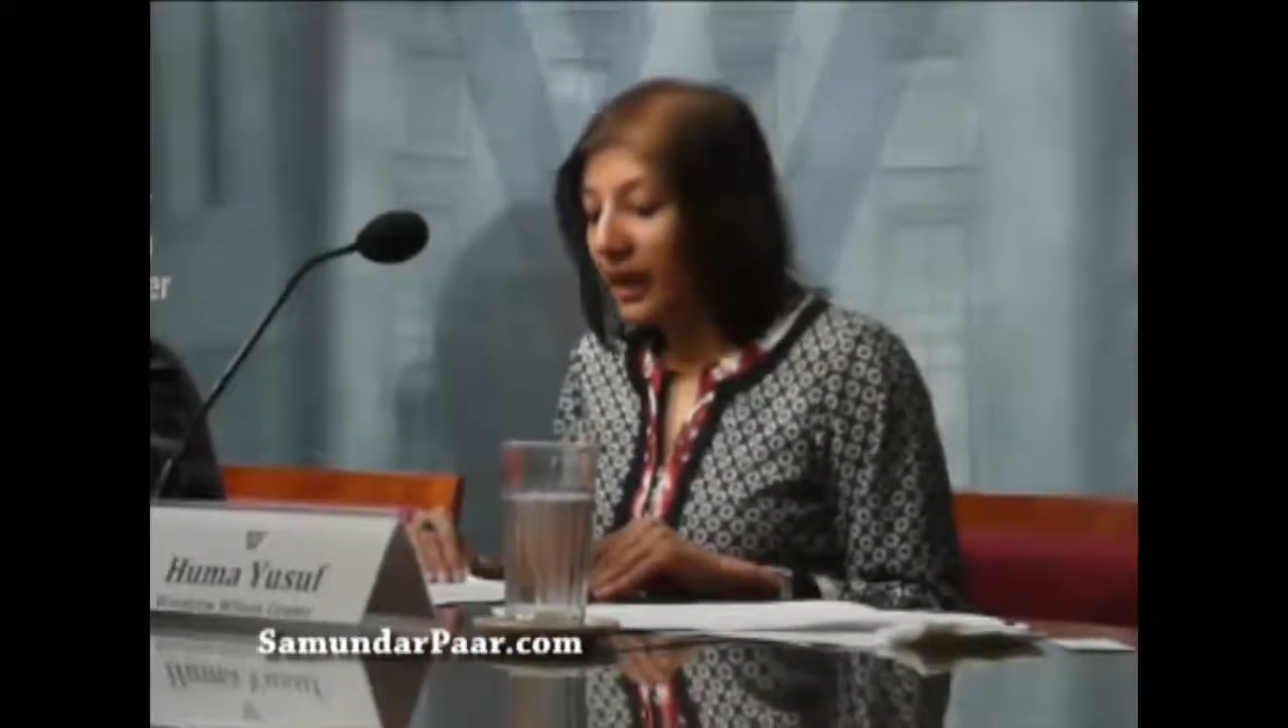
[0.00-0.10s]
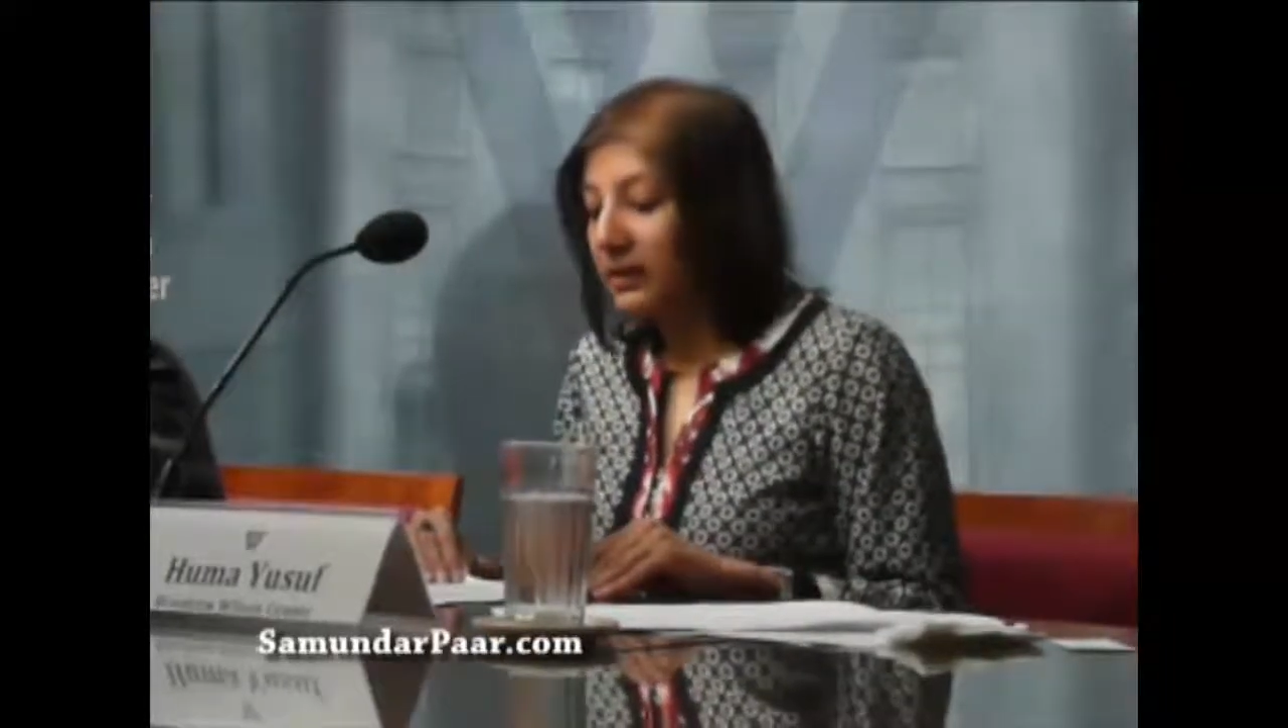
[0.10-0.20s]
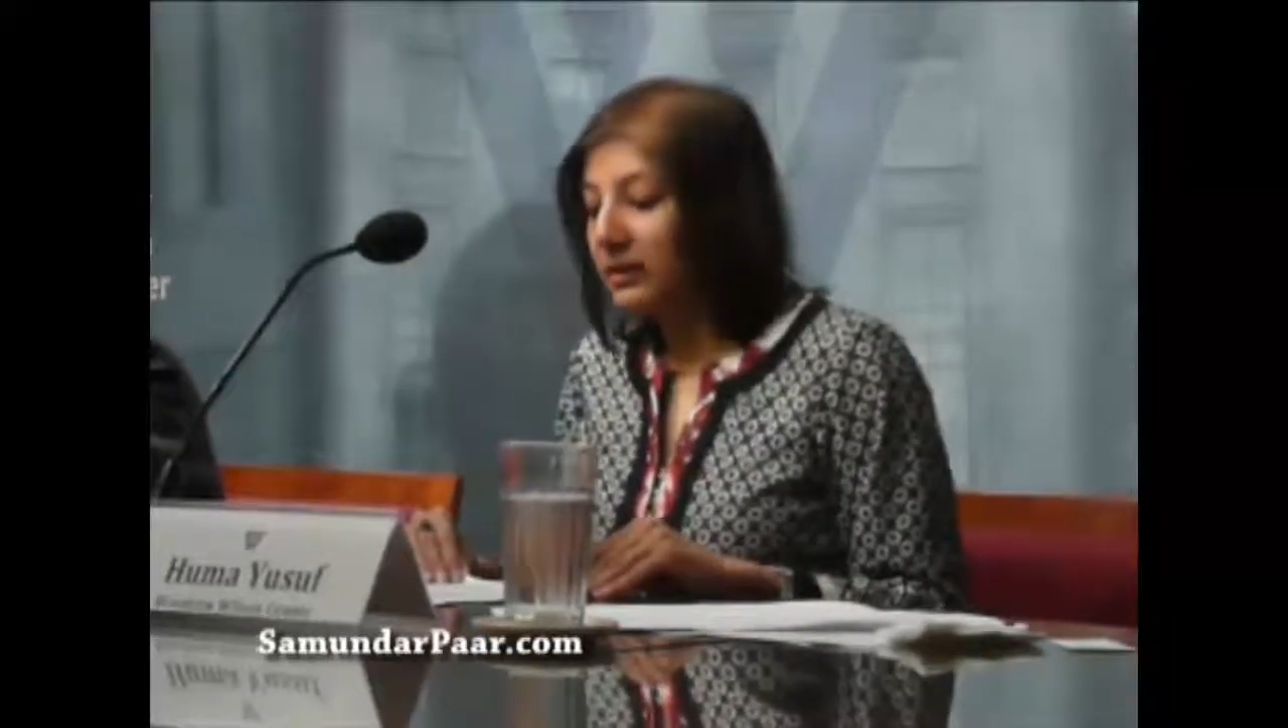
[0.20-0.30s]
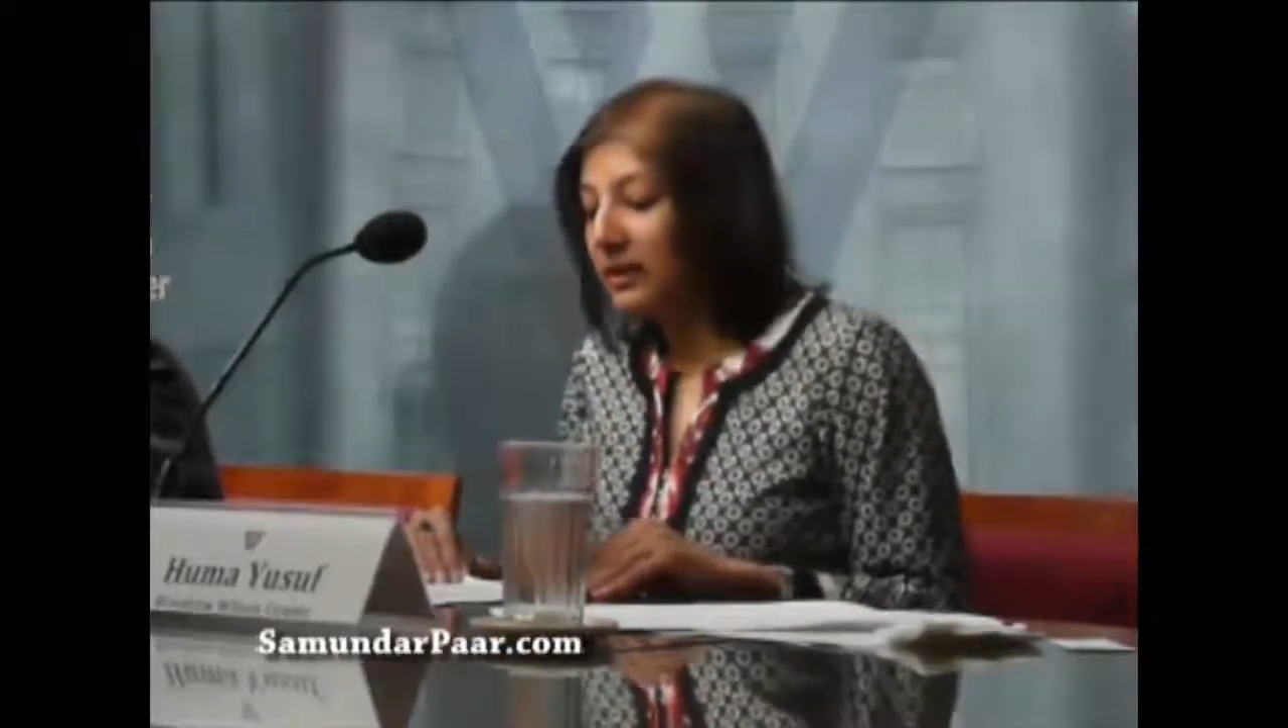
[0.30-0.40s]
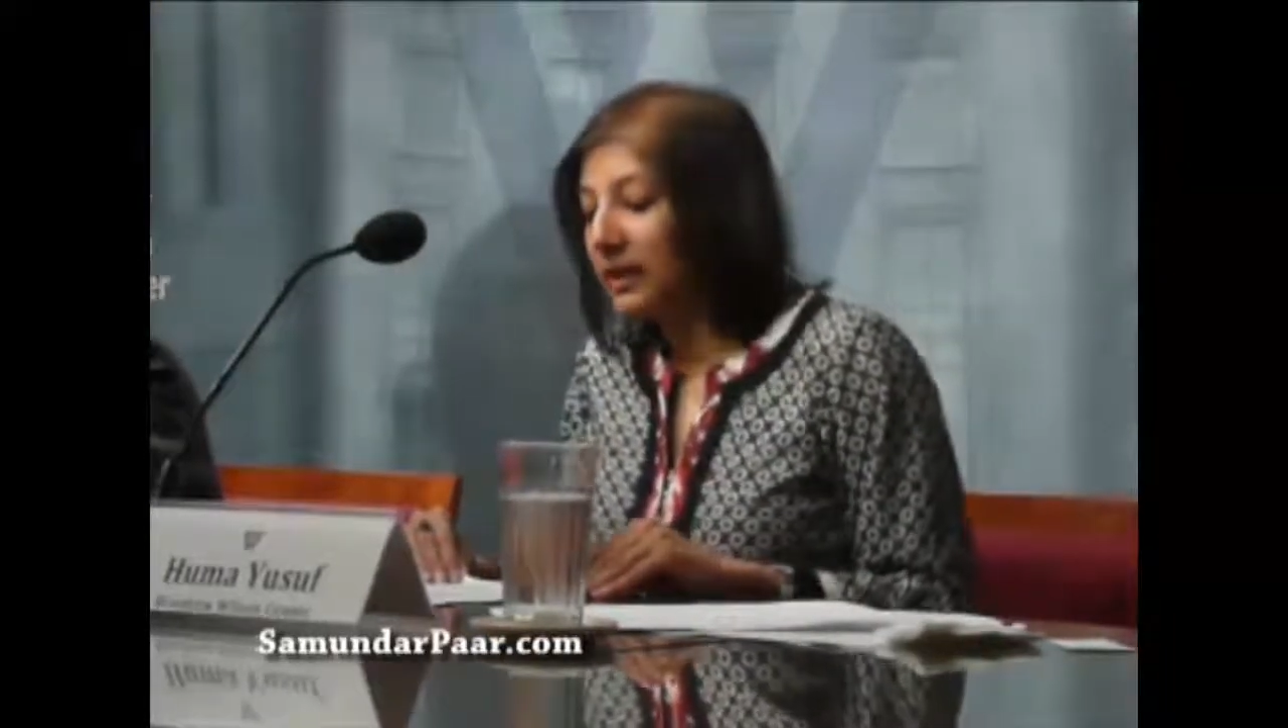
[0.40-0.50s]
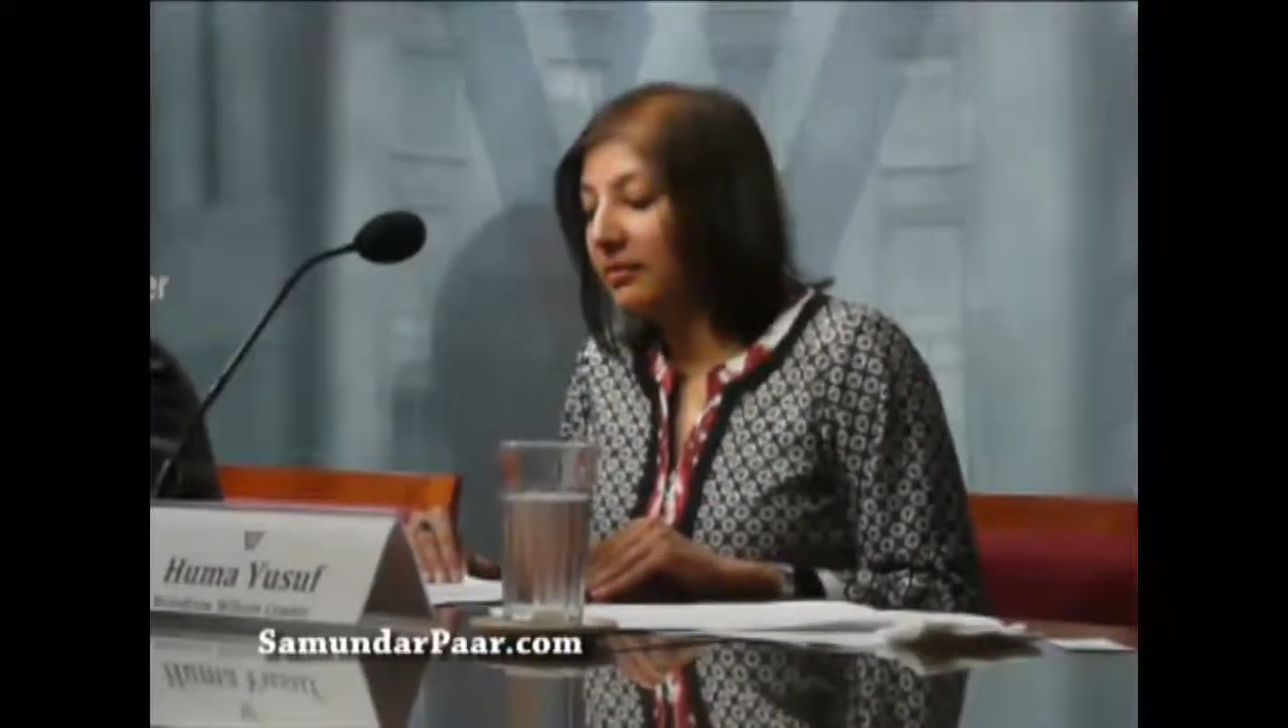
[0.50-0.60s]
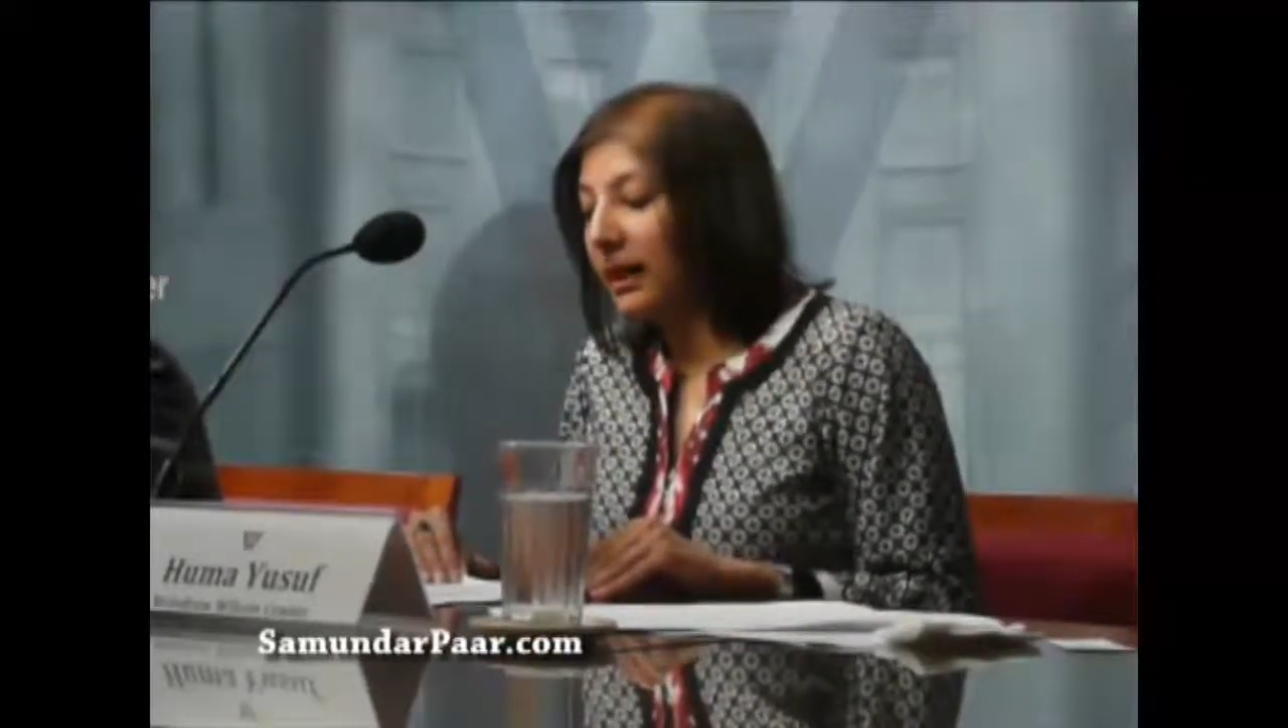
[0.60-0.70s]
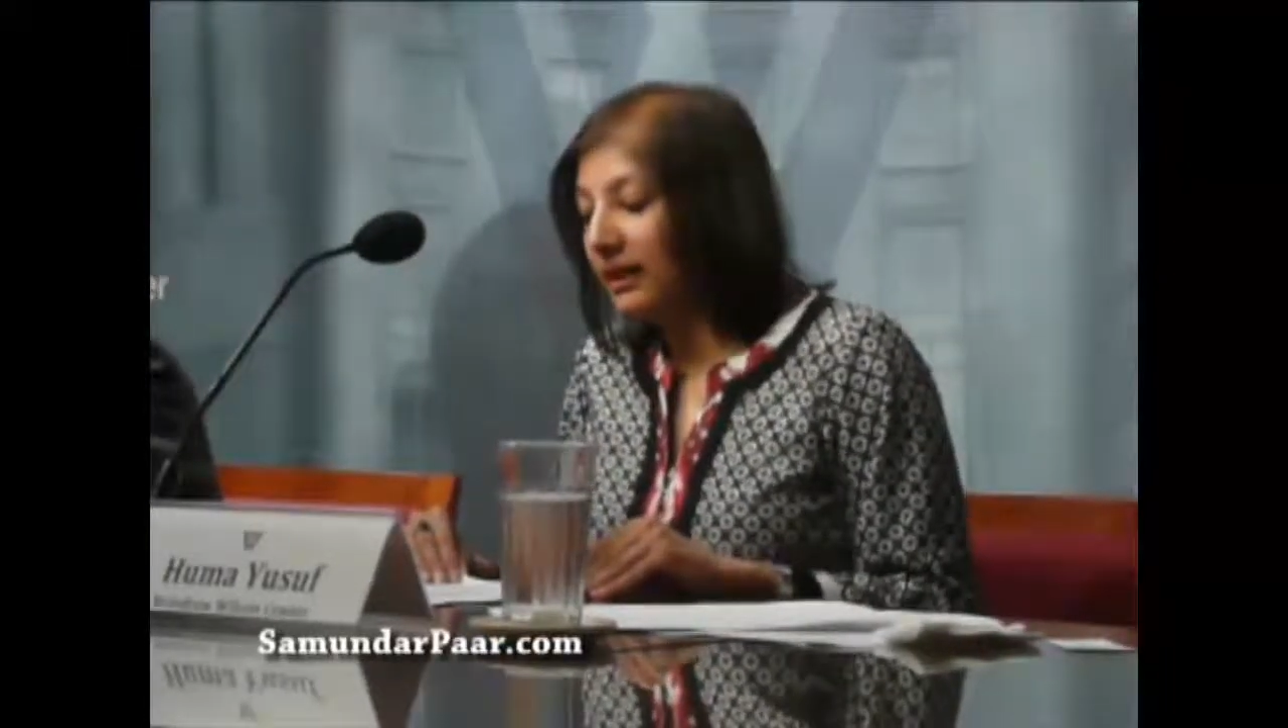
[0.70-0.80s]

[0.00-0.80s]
channels gave